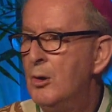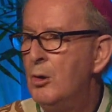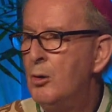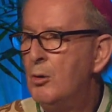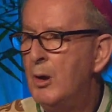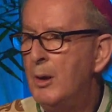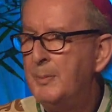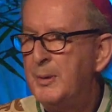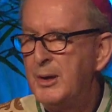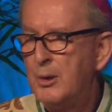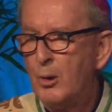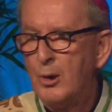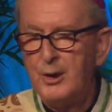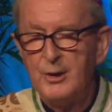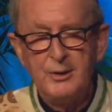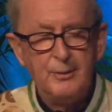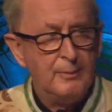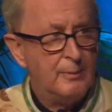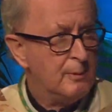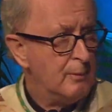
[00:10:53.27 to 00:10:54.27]
who
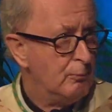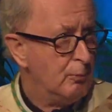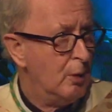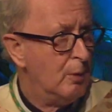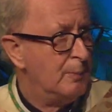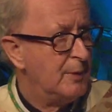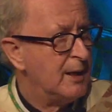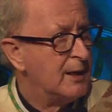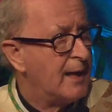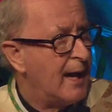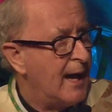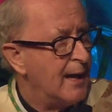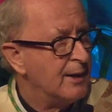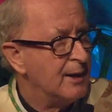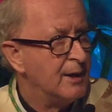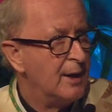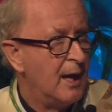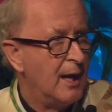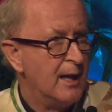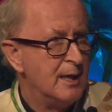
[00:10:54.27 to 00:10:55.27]
will be
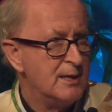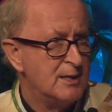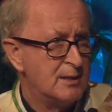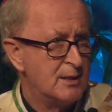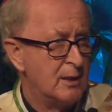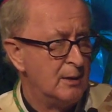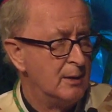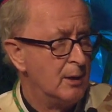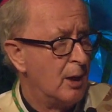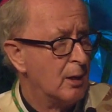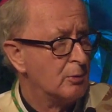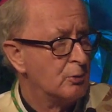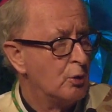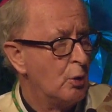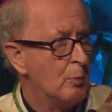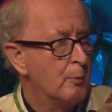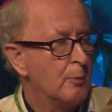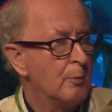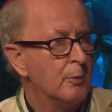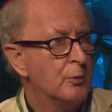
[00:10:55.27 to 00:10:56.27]
canonized on
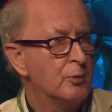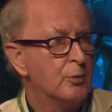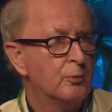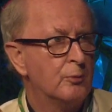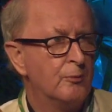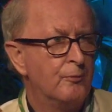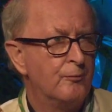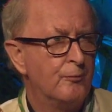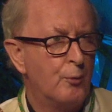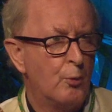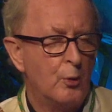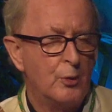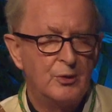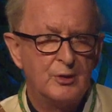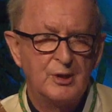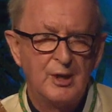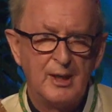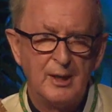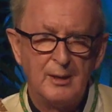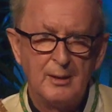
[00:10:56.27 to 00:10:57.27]
October
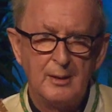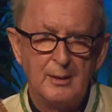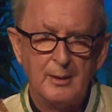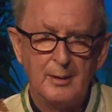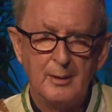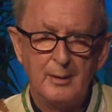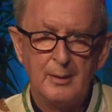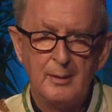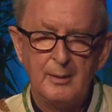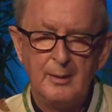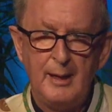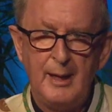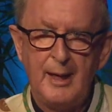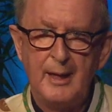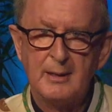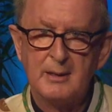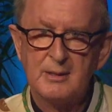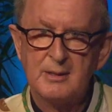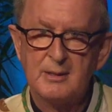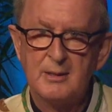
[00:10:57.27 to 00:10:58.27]
14th,
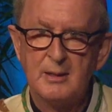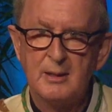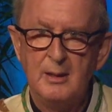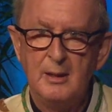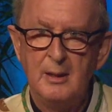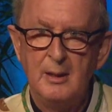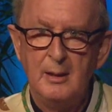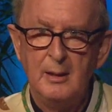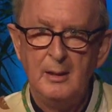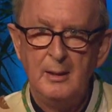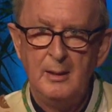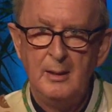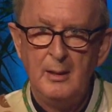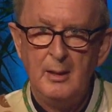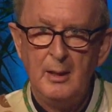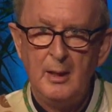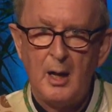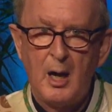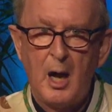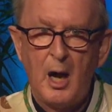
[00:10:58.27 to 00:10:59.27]
next,
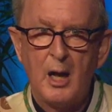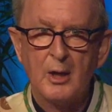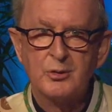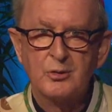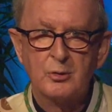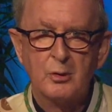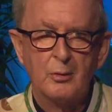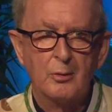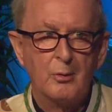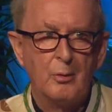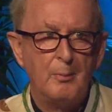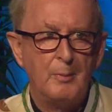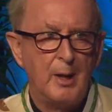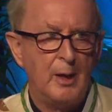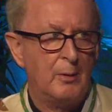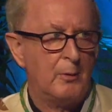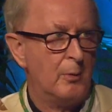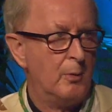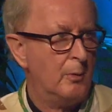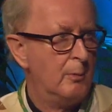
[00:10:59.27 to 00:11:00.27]
Oscar
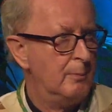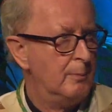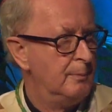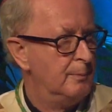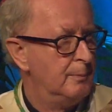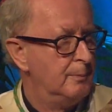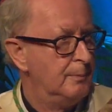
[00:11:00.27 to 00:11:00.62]
Romero.